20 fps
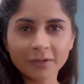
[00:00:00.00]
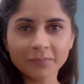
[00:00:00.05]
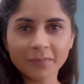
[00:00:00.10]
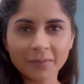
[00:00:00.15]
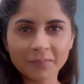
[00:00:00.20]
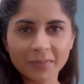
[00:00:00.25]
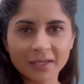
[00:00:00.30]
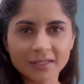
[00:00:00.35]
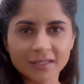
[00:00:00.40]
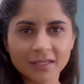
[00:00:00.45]
that
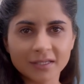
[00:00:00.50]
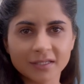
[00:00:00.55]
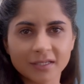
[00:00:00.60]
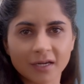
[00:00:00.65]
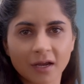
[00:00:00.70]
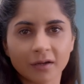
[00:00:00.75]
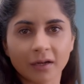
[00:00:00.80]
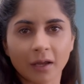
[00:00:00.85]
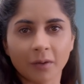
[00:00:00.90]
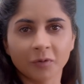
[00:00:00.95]
my base is
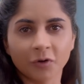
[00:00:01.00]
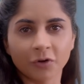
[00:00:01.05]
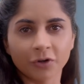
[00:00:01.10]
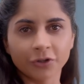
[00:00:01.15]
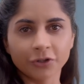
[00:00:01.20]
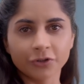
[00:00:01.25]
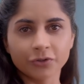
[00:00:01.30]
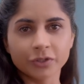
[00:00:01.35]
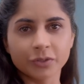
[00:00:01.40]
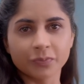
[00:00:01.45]
done, I'm going to
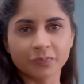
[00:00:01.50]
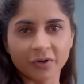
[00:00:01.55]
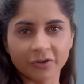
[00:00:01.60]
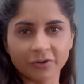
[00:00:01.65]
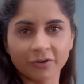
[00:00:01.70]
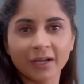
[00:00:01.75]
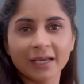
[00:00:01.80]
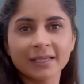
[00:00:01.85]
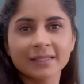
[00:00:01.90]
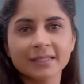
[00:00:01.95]
use
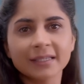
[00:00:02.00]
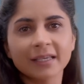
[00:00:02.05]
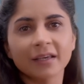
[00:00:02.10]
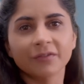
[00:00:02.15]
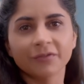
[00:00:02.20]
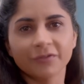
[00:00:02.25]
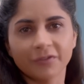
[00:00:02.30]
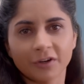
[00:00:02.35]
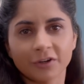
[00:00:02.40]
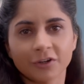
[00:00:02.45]
Mineralized
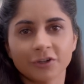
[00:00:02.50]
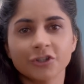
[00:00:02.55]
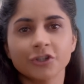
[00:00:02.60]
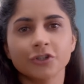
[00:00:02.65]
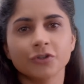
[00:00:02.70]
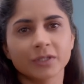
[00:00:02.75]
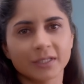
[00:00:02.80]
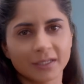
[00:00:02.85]
Skin Finish to